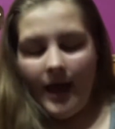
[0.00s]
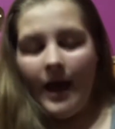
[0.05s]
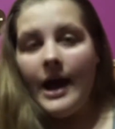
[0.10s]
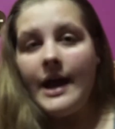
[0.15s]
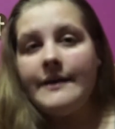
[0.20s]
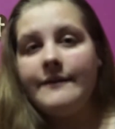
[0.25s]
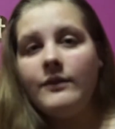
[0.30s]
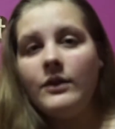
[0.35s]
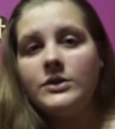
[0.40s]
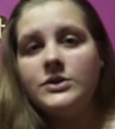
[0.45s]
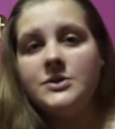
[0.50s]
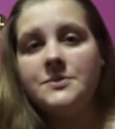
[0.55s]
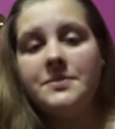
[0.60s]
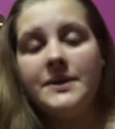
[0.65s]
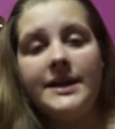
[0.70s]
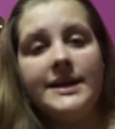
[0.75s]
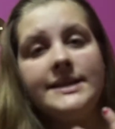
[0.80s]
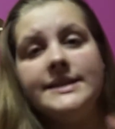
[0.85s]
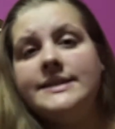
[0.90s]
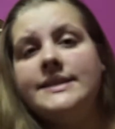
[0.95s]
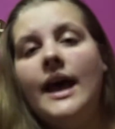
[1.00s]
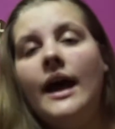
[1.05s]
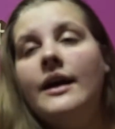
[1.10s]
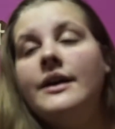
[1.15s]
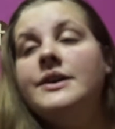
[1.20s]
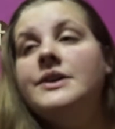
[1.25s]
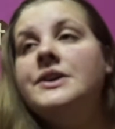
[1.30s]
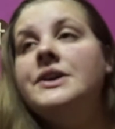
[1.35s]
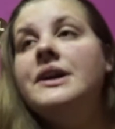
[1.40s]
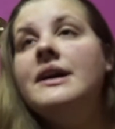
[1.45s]
I've also played
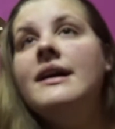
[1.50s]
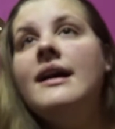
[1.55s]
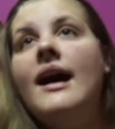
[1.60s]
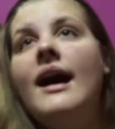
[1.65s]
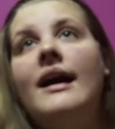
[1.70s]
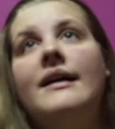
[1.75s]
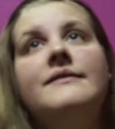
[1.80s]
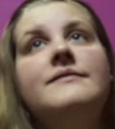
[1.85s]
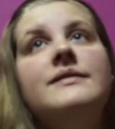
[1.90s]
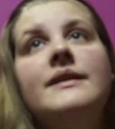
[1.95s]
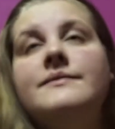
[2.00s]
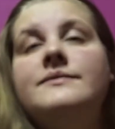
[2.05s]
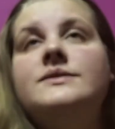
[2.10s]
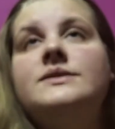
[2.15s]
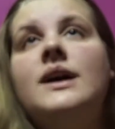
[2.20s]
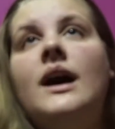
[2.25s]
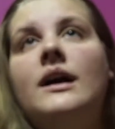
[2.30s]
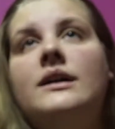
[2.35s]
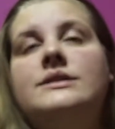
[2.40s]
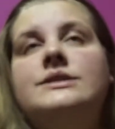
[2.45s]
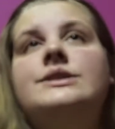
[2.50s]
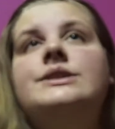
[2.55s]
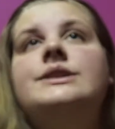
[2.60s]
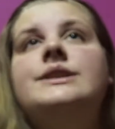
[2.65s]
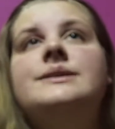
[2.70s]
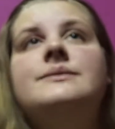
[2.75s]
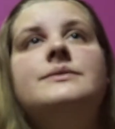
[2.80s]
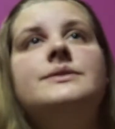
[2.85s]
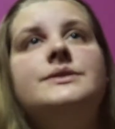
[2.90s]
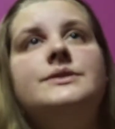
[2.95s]
soccer. I love soccer.
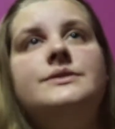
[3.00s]
It